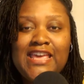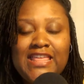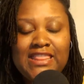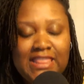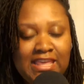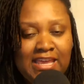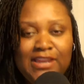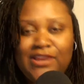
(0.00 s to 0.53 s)

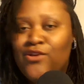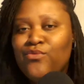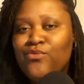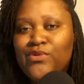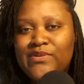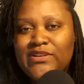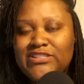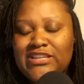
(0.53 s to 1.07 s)
then we
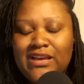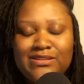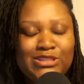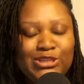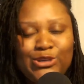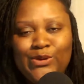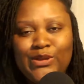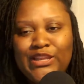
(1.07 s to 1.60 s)
reach out
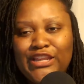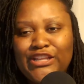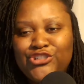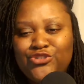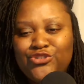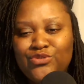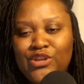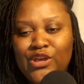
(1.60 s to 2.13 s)
to you and
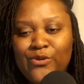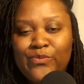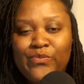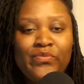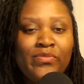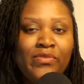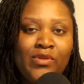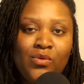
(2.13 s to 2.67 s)
let you know.
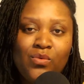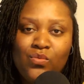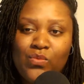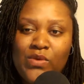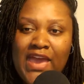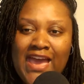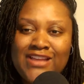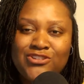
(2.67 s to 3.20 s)

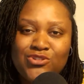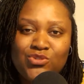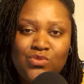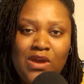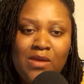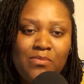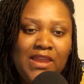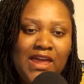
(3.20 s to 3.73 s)
We add you to
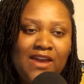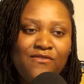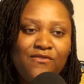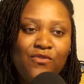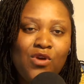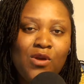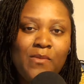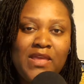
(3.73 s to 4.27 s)
our
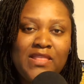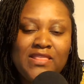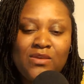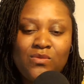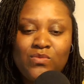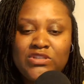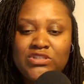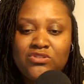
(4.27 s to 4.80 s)
platform, and then
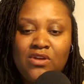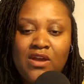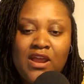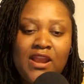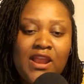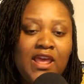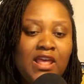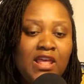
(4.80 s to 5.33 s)
we
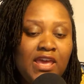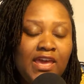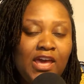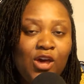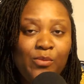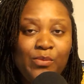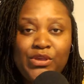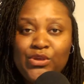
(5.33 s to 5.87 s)
start
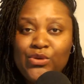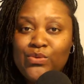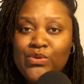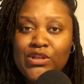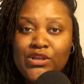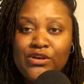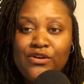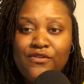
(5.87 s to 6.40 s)
helping you
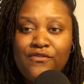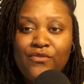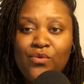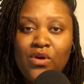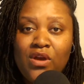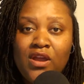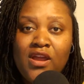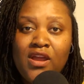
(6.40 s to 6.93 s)
look
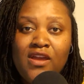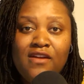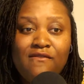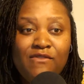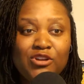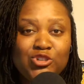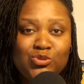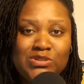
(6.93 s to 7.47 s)
for
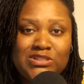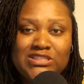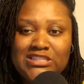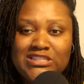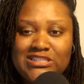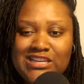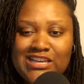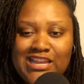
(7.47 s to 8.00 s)
virtual
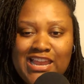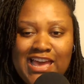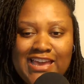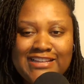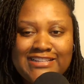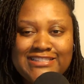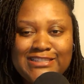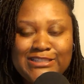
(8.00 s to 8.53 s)
assistant
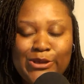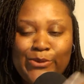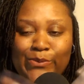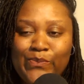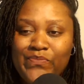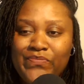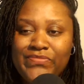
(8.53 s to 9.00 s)
clients. So